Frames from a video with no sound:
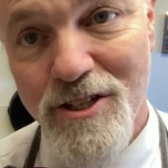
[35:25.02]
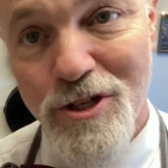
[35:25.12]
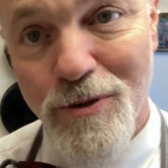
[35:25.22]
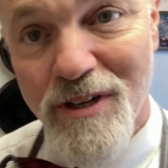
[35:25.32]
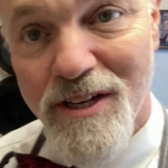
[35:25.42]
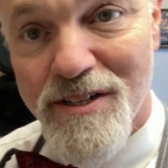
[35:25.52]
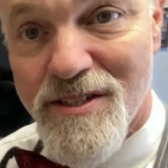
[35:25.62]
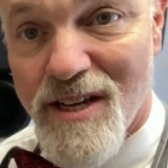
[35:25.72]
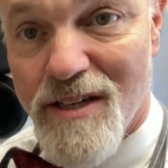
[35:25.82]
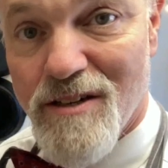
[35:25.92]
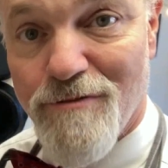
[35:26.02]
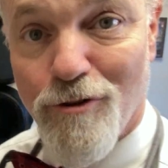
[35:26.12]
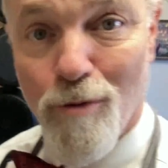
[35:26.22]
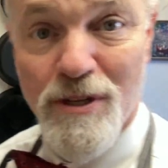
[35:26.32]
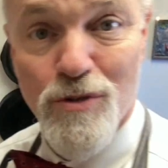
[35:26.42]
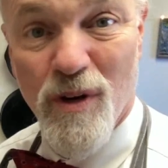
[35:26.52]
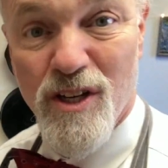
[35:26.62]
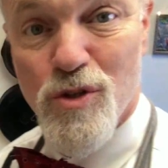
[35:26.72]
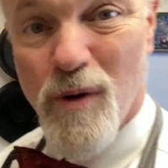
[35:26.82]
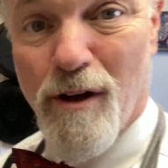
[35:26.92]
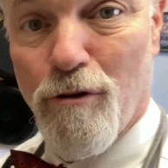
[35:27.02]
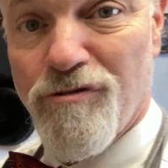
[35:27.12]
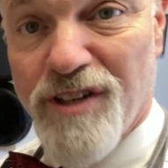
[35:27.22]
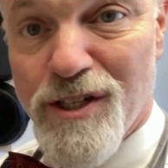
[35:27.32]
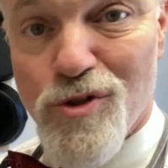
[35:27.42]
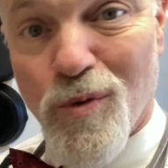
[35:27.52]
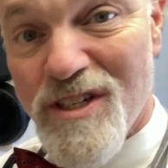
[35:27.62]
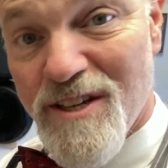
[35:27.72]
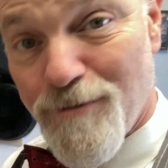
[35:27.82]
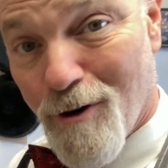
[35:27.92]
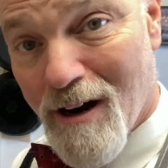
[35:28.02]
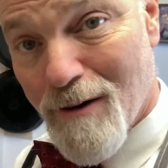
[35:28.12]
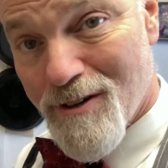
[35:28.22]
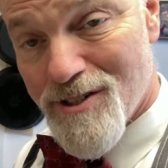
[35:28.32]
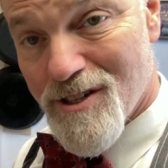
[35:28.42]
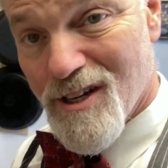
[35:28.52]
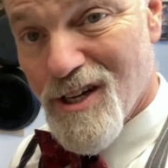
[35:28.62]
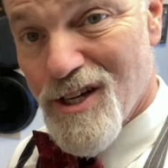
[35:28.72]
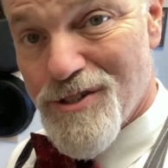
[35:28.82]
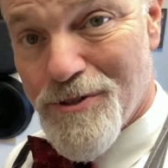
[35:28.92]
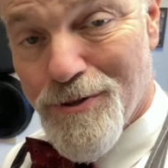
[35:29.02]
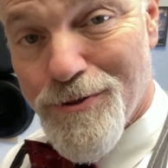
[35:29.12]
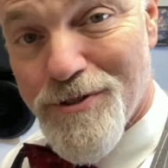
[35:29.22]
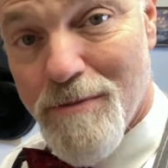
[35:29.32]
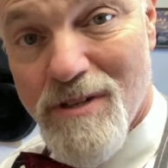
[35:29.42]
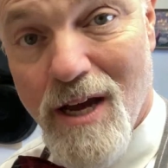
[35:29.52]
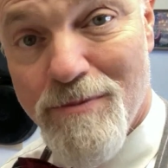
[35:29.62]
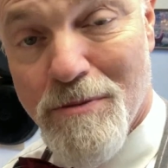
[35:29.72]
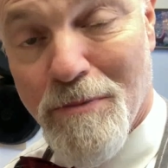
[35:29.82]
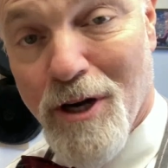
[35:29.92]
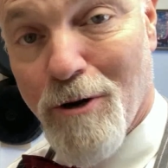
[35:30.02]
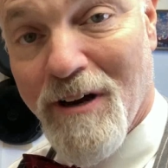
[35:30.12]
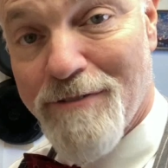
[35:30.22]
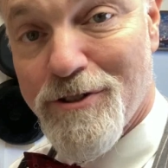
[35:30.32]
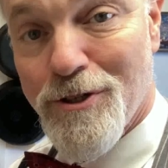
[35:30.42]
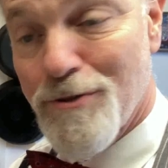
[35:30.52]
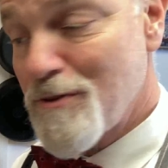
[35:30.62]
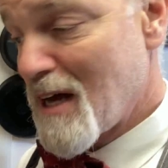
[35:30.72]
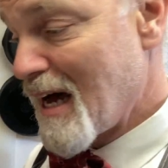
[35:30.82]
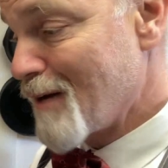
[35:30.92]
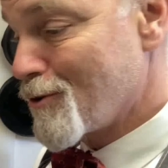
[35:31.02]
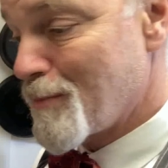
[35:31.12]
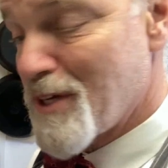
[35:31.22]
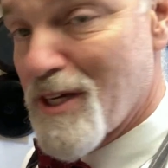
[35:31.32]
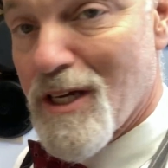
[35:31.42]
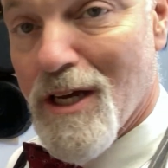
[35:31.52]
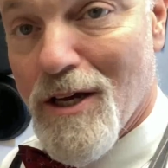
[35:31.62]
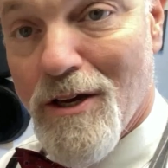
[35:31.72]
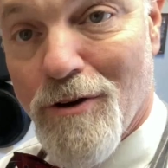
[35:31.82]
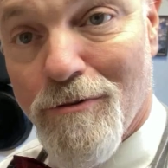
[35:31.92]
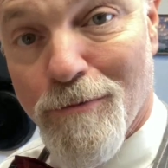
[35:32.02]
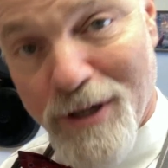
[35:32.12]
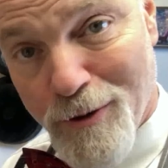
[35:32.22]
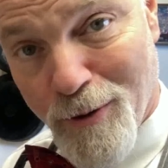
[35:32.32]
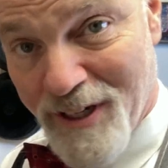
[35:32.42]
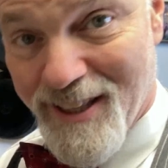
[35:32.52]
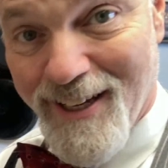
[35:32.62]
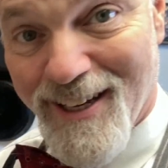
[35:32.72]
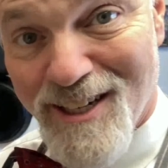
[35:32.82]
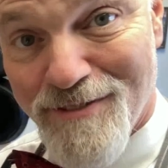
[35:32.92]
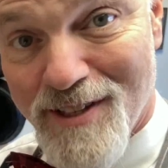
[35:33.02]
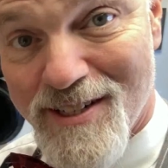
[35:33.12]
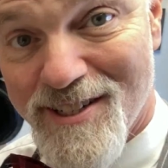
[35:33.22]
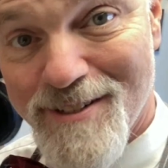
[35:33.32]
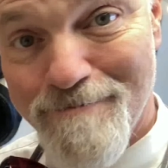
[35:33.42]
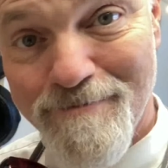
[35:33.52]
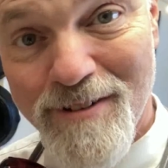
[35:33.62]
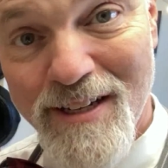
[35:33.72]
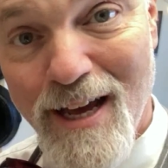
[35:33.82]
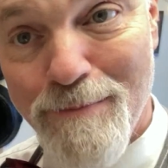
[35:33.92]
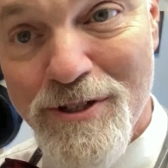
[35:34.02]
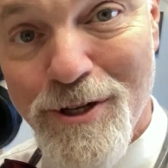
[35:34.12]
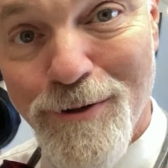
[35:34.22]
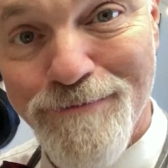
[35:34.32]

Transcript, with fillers: do need to sit for between 12 and 24 hours. So sometime tomorrow afternoon, I will be recording the end of this episode.